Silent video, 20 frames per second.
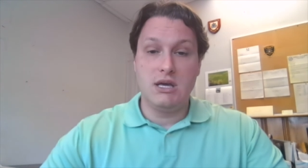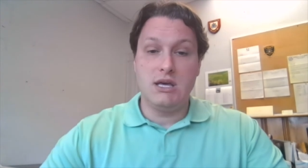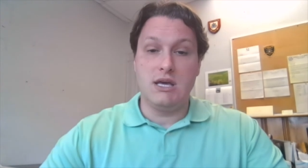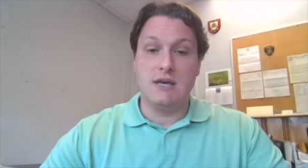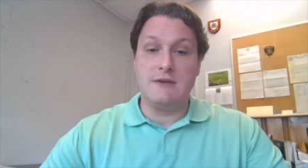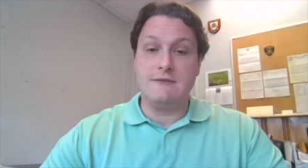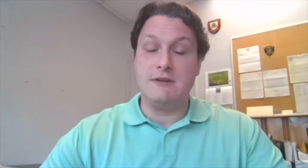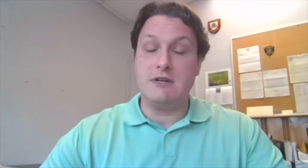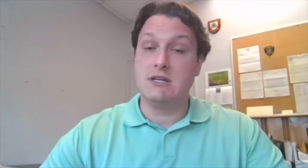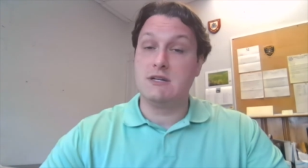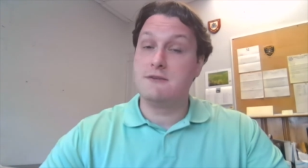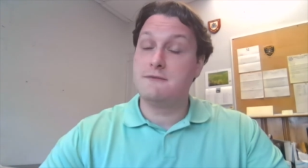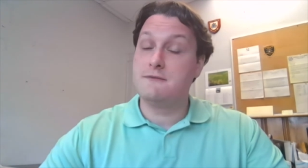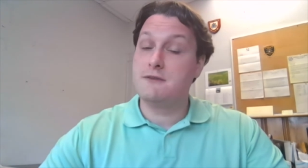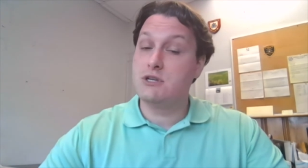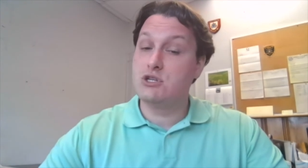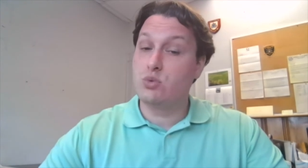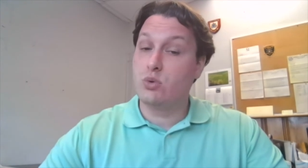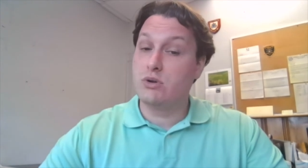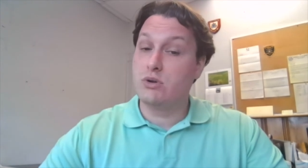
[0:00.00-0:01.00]
If an
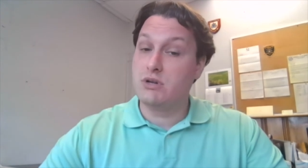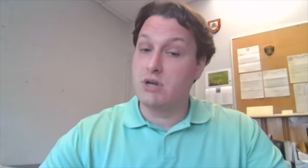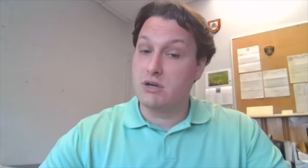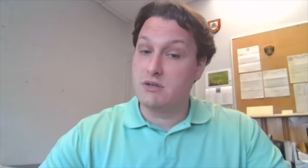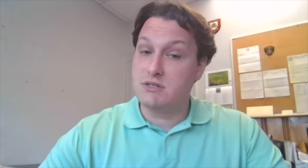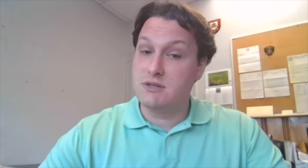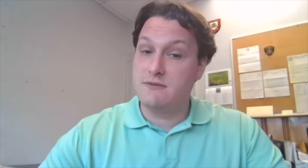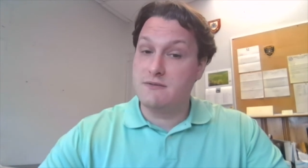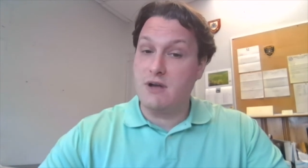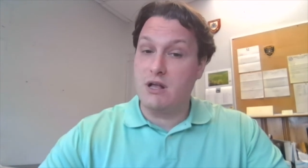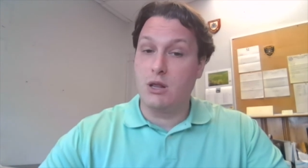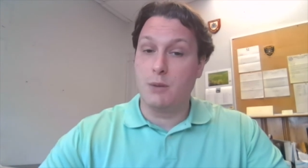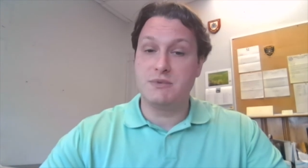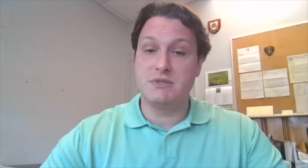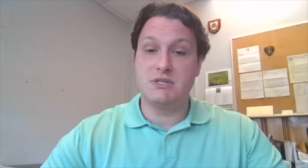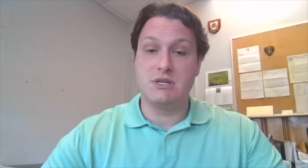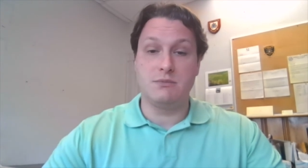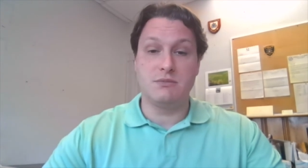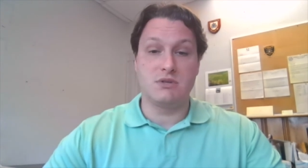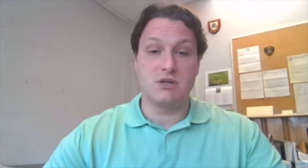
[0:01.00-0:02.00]
individual does develop
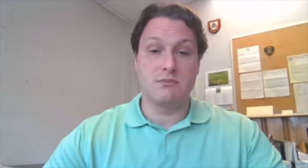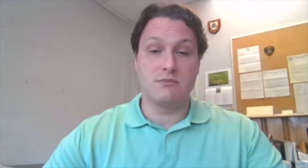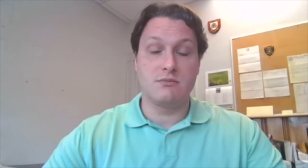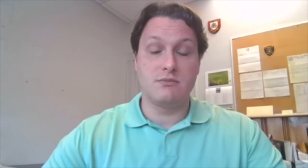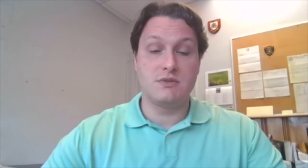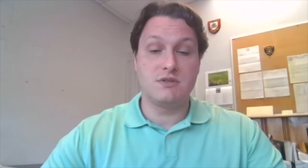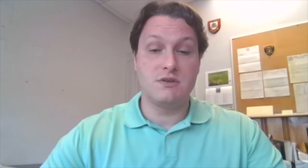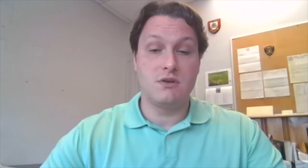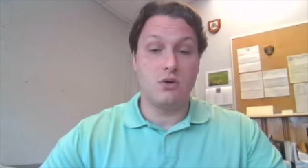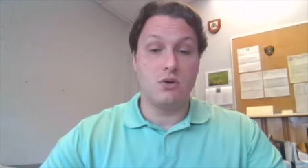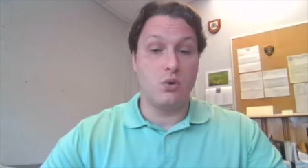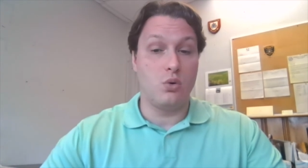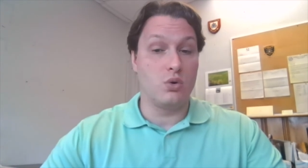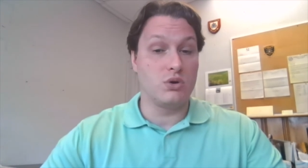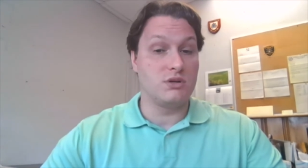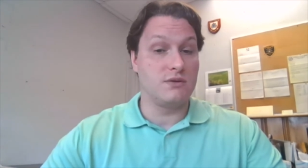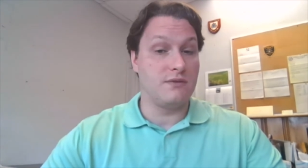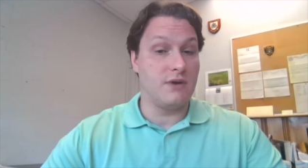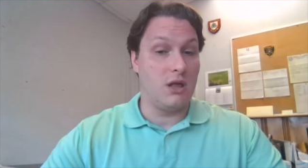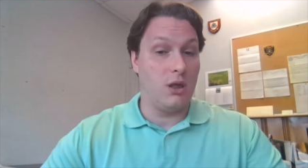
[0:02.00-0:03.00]
symptoms or
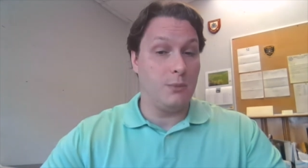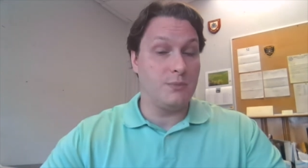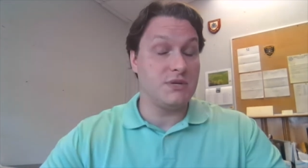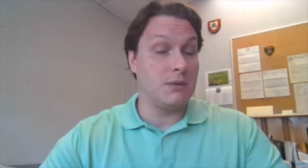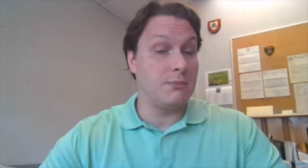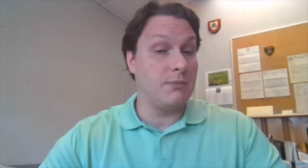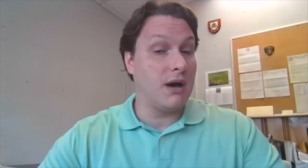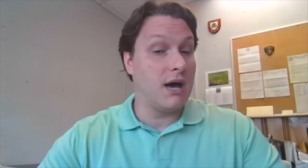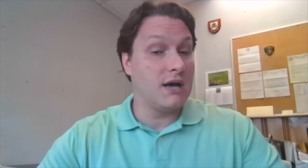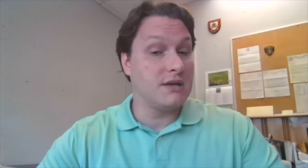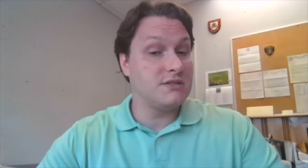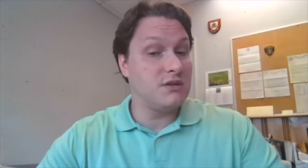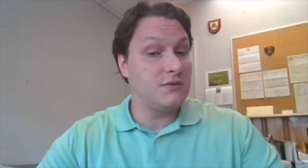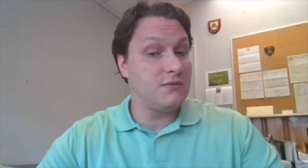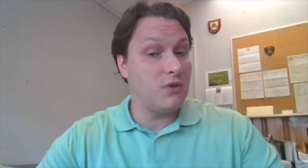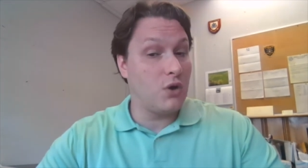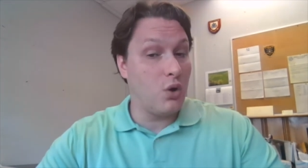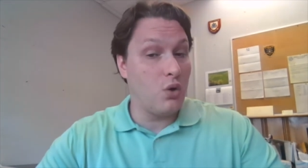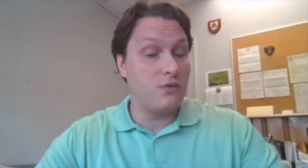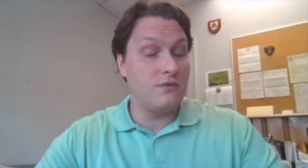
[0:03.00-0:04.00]
develops a
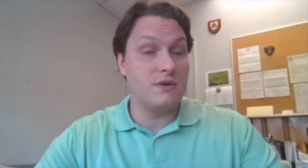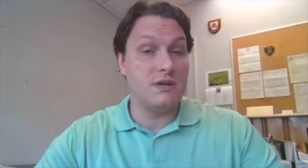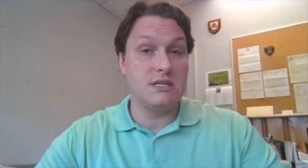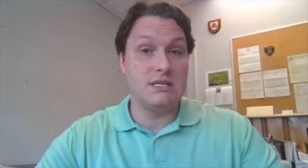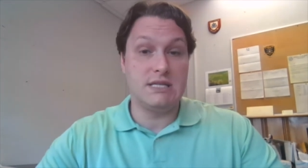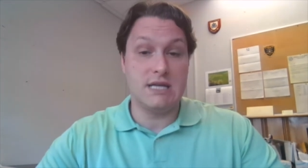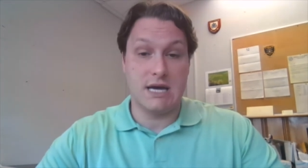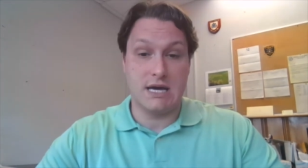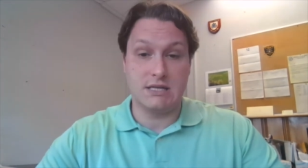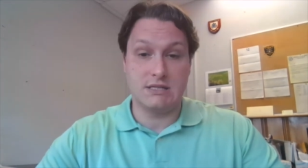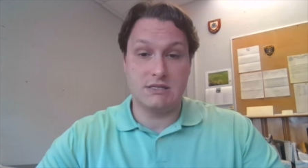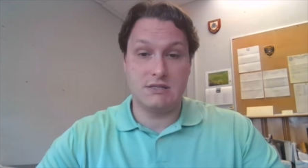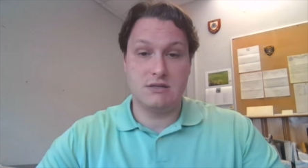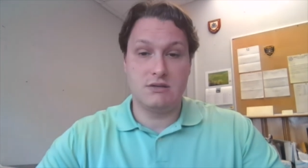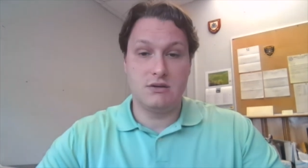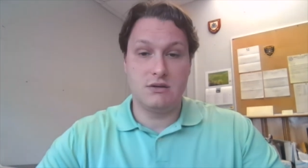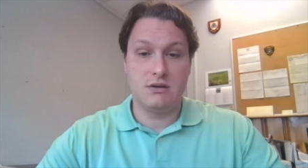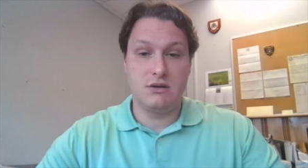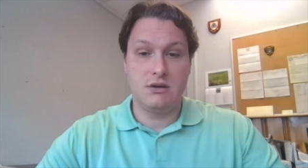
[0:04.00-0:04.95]
positive COVID test,